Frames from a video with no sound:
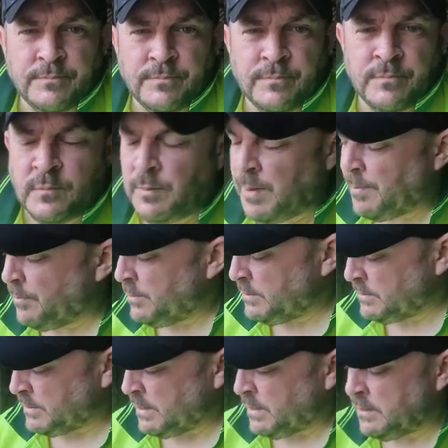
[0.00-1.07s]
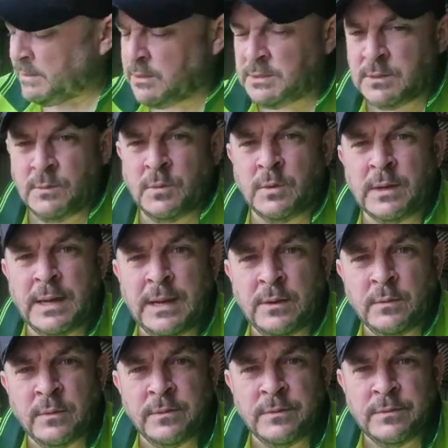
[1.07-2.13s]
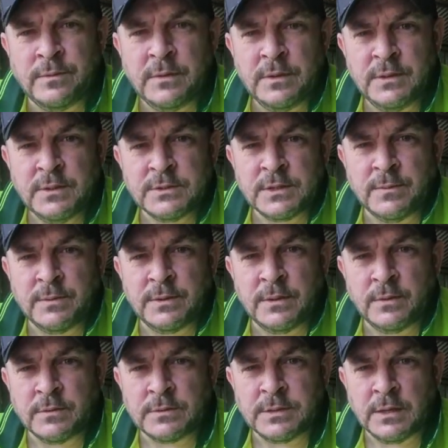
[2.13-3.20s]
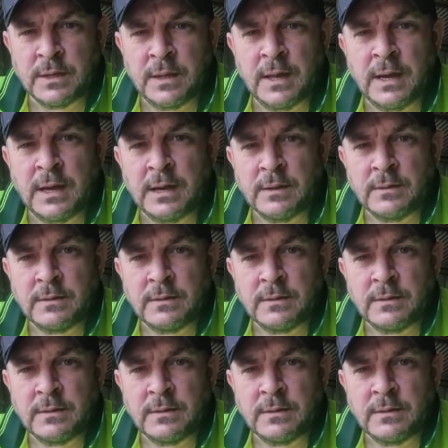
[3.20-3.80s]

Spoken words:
Remembrance Day, just to walk out with something that looks like that.